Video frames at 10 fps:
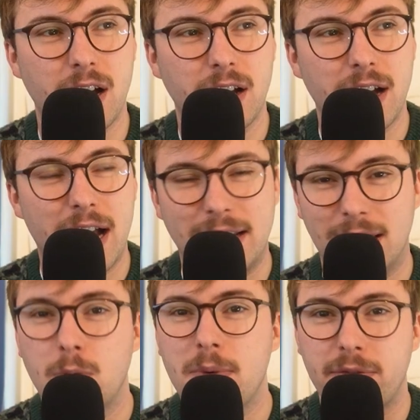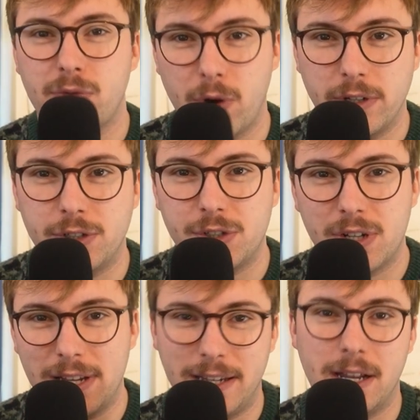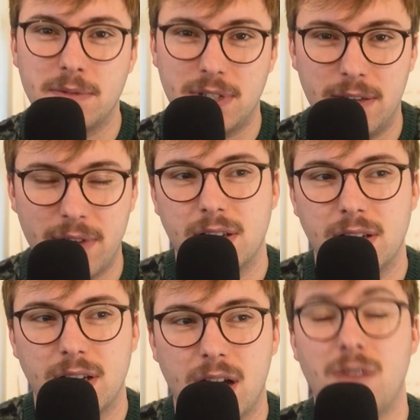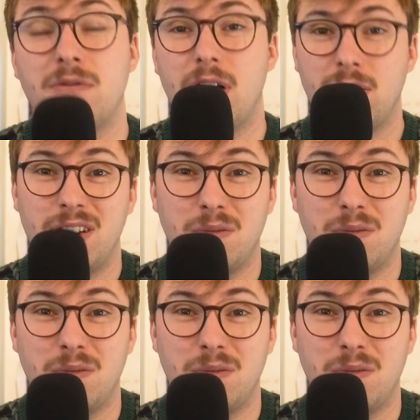had a little bit of crunch leading up to the event. I really wanted